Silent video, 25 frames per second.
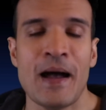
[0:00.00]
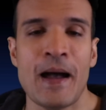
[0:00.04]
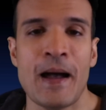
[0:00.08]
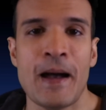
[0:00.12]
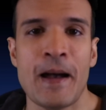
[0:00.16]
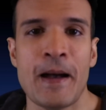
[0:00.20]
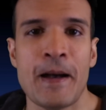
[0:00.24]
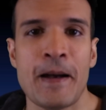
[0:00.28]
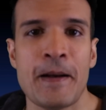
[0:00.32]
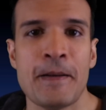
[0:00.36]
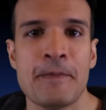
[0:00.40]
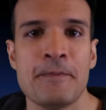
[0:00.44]

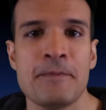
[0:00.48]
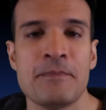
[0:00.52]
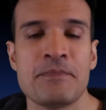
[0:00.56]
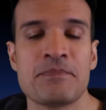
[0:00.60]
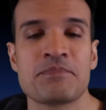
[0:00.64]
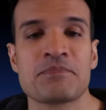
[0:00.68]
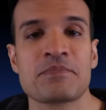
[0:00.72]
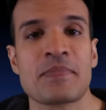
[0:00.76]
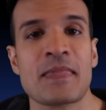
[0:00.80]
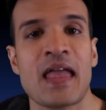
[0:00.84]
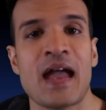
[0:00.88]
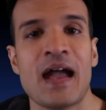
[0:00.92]

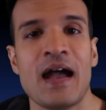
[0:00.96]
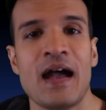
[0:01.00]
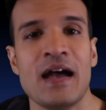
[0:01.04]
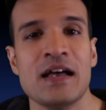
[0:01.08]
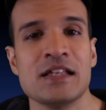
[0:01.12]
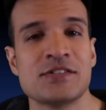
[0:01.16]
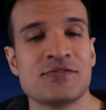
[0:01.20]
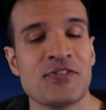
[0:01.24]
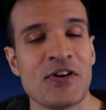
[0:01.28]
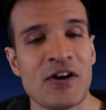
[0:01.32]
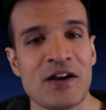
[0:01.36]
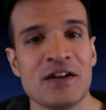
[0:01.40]

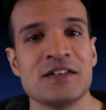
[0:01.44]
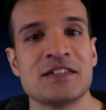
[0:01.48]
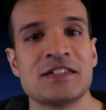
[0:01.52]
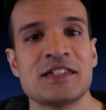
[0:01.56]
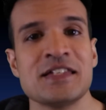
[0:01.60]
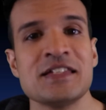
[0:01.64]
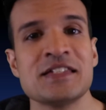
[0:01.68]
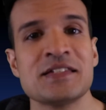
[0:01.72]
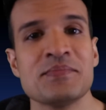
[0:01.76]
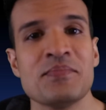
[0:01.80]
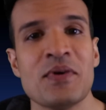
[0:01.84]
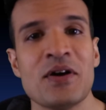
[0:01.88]
As far as
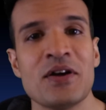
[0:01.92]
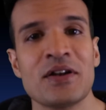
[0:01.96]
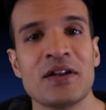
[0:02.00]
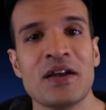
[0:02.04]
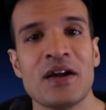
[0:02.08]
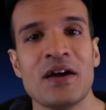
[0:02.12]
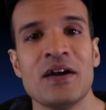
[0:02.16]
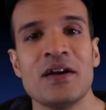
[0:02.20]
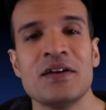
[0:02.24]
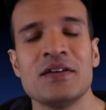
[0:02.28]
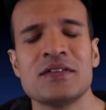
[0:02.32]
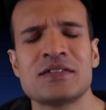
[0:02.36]
season mode
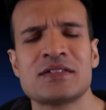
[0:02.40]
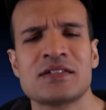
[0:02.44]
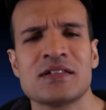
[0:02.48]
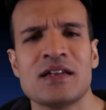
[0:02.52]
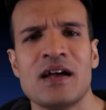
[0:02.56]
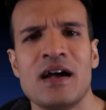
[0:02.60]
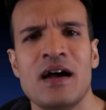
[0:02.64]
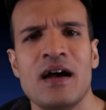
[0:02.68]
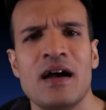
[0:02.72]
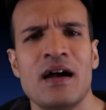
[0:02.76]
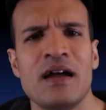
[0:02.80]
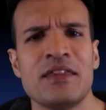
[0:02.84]
goes,
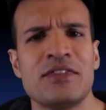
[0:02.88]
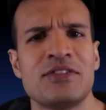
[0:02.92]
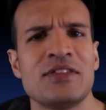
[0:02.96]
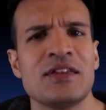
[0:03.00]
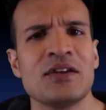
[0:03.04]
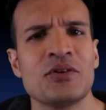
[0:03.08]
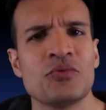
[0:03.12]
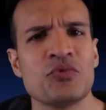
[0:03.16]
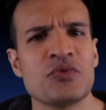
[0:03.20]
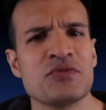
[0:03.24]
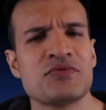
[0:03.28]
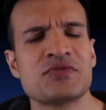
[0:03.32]
I
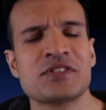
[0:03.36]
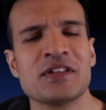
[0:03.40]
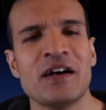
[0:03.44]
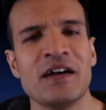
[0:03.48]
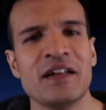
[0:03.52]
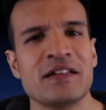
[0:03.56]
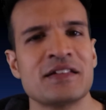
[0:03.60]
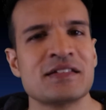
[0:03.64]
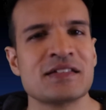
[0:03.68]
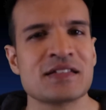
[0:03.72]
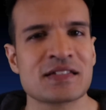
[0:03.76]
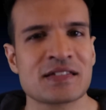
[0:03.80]
think we've
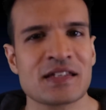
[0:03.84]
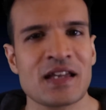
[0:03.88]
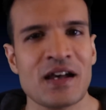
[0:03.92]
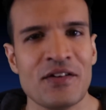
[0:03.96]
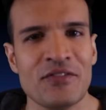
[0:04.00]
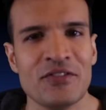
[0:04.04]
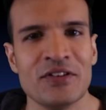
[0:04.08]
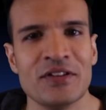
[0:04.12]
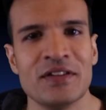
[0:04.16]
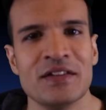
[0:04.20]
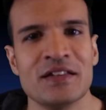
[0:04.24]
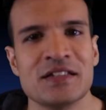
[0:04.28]
started to
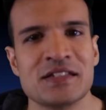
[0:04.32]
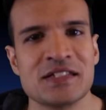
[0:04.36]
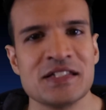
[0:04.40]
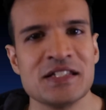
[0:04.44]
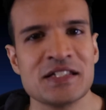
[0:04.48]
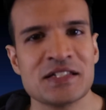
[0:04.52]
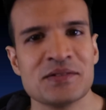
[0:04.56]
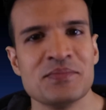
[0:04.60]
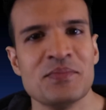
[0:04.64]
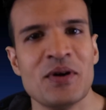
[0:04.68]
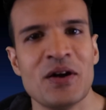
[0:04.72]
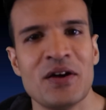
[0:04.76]
discover that
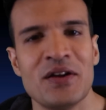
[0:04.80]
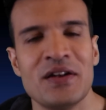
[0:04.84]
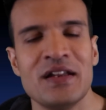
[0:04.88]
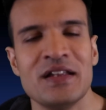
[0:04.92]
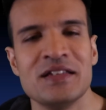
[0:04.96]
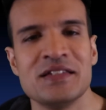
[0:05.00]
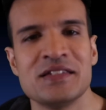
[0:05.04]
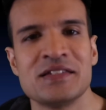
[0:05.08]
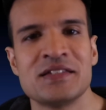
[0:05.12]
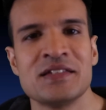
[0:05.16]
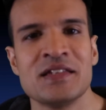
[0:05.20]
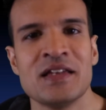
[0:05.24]
season mode
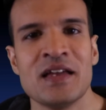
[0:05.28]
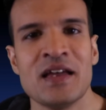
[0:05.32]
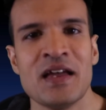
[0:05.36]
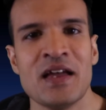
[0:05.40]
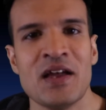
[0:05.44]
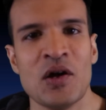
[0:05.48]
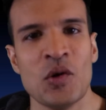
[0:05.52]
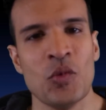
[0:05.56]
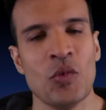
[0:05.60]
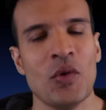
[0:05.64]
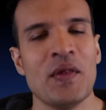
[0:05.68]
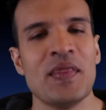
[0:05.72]
is,
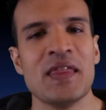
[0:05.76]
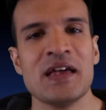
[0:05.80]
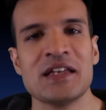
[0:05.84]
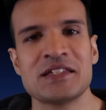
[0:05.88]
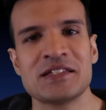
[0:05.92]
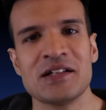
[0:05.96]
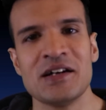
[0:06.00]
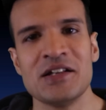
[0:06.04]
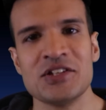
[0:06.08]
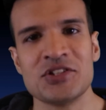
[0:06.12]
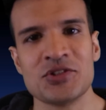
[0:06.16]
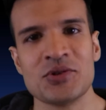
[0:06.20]
when they
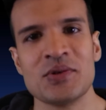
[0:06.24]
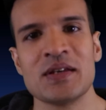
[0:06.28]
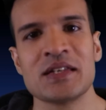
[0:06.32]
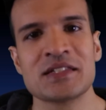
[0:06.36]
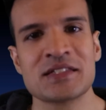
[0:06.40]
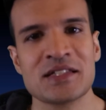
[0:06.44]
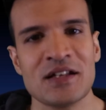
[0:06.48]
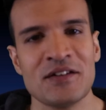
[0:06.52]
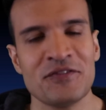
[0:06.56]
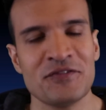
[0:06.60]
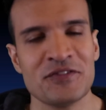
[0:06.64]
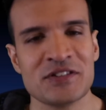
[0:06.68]
start doing
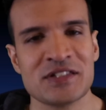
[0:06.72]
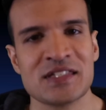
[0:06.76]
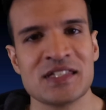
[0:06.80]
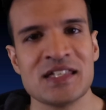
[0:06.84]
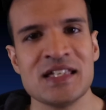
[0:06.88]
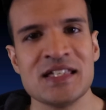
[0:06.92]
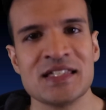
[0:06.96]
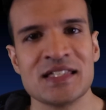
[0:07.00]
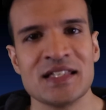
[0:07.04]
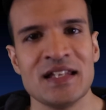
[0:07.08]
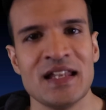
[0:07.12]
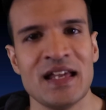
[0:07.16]
stuff for
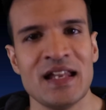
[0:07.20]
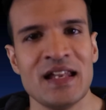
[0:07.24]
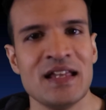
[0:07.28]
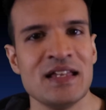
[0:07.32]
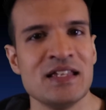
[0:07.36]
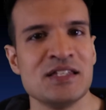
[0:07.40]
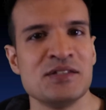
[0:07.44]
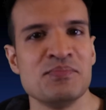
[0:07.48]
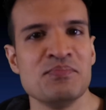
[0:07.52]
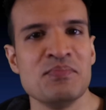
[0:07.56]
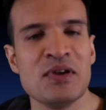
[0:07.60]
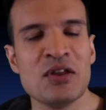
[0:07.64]
season, it
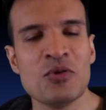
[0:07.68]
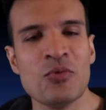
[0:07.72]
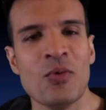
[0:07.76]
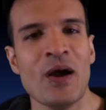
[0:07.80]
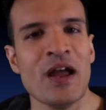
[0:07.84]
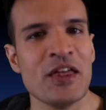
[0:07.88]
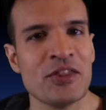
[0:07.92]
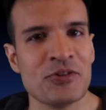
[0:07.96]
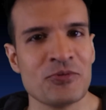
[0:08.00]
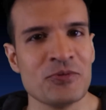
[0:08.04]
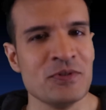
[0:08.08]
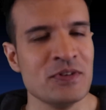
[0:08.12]
is
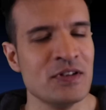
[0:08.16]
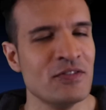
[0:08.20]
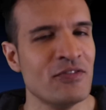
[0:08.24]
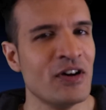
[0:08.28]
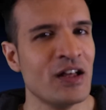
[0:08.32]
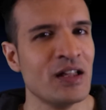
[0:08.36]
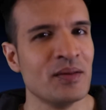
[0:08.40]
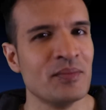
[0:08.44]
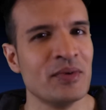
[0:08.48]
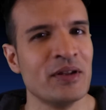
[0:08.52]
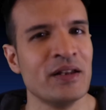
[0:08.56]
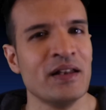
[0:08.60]
midway through
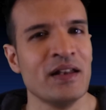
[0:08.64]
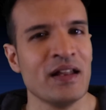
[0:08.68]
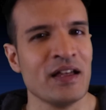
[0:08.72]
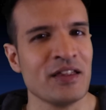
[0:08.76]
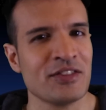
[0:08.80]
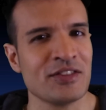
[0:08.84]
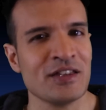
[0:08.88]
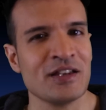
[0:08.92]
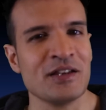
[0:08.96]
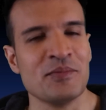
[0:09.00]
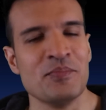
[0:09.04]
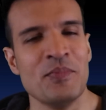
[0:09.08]
development. I
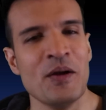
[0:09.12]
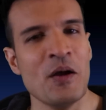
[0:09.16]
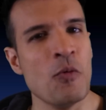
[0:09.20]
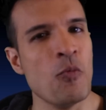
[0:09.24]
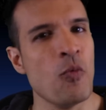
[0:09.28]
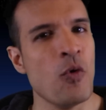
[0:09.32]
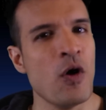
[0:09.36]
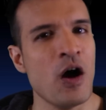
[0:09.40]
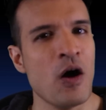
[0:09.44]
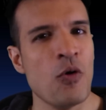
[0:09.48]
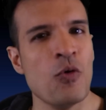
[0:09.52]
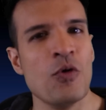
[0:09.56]
think
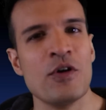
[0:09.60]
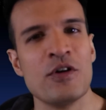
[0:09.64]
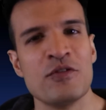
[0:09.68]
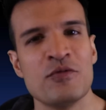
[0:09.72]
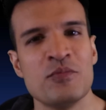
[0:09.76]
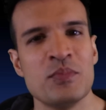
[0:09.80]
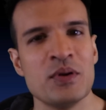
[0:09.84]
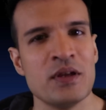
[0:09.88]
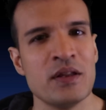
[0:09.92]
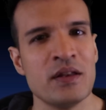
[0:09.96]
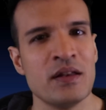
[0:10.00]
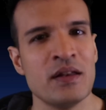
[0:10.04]
Benoit would
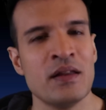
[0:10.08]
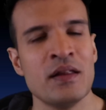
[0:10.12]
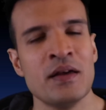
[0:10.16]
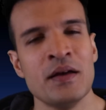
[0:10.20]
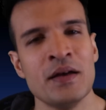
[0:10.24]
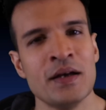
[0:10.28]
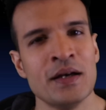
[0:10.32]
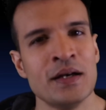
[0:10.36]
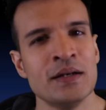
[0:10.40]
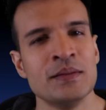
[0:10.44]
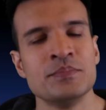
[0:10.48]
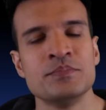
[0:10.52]
have been
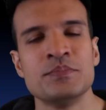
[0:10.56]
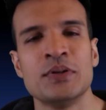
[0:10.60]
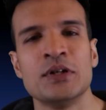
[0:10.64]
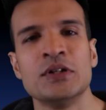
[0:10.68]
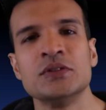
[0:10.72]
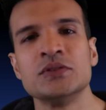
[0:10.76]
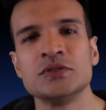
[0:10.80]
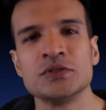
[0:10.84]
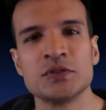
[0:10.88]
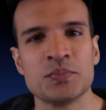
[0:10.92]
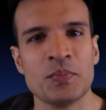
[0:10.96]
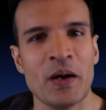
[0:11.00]

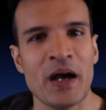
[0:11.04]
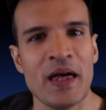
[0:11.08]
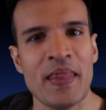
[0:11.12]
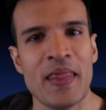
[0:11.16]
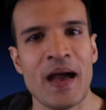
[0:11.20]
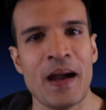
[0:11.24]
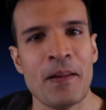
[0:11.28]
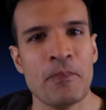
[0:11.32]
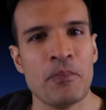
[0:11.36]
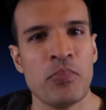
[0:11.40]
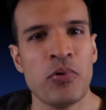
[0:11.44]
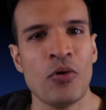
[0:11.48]
pulled by
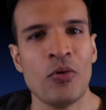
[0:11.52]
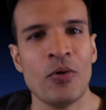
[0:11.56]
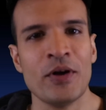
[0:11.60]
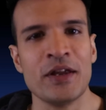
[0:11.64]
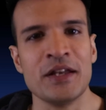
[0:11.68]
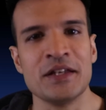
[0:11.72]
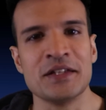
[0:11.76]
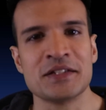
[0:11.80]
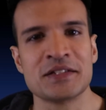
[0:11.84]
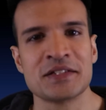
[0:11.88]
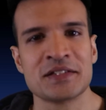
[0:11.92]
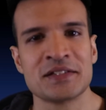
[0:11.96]
that
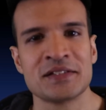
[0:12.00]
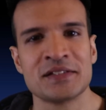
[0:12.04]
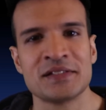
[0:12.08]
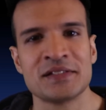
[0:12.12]
point.